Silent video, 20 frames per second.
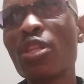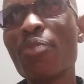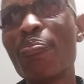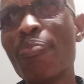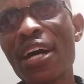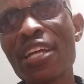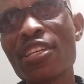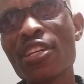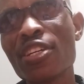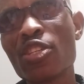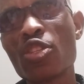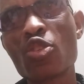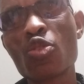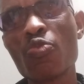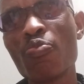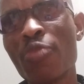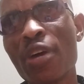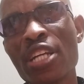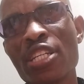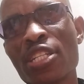the
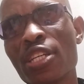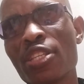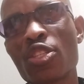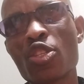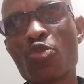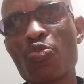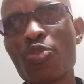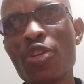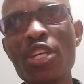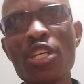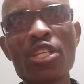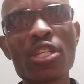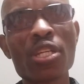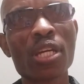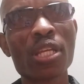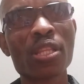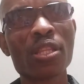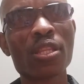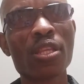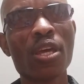budget speech
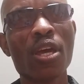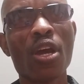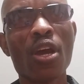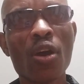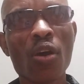and